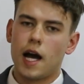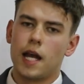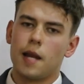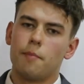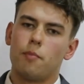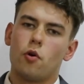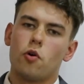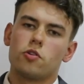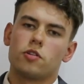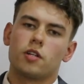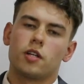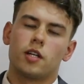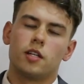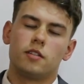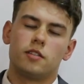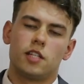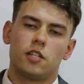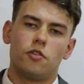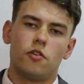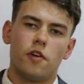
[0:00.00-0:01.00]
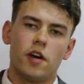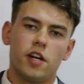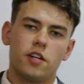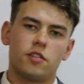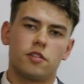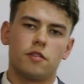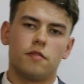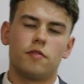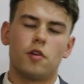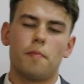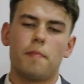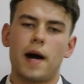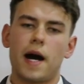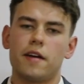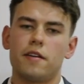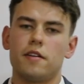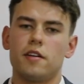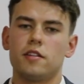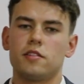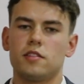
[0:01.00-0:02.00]
an important consideration for
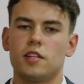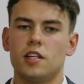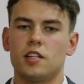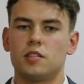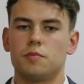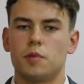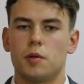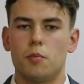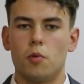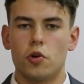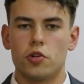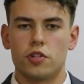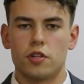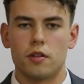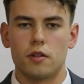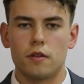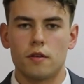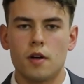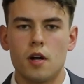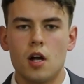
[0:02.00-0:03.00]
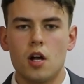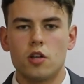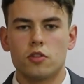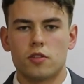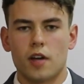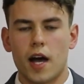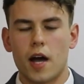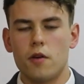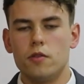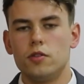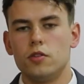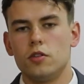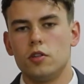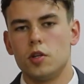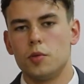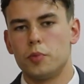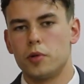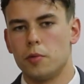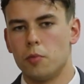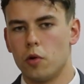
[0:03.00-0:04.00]
Padness is promotion. So how do
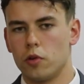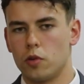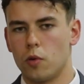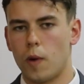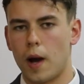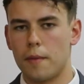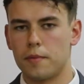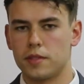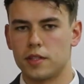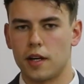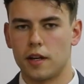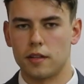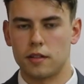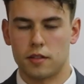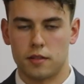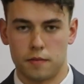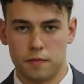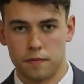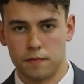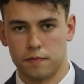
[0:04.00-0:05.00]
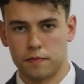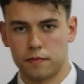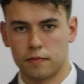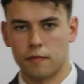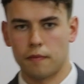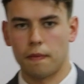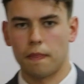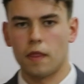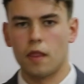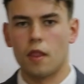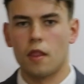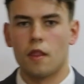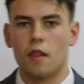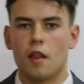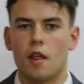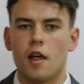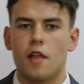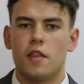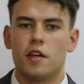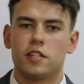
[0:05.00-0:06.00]
you promote the website?
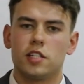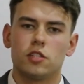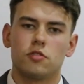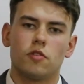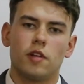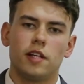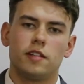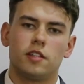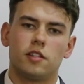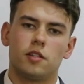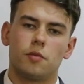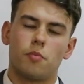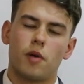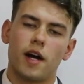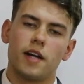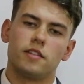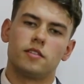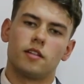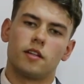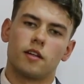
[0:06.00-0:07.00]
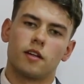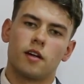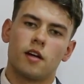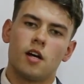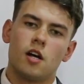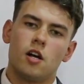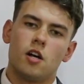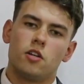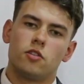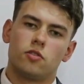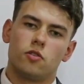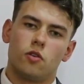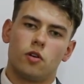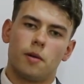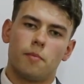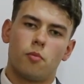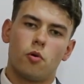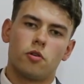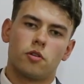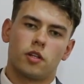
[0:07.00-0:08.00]
This is related to pricing. So
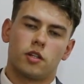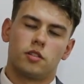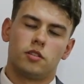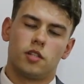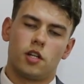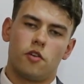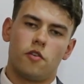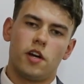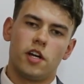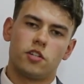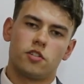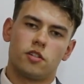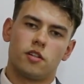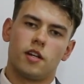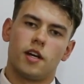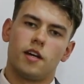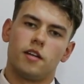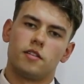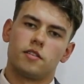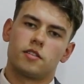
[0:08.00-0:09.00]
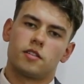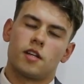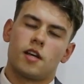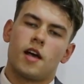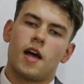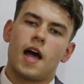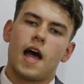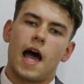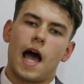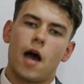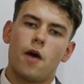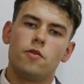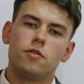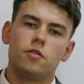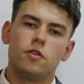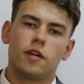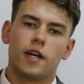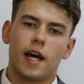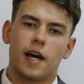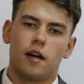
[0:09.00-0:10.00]
an important consideration is how do
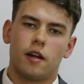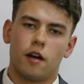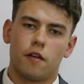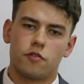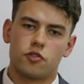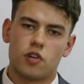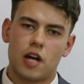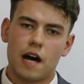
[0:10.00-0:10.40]
you get enough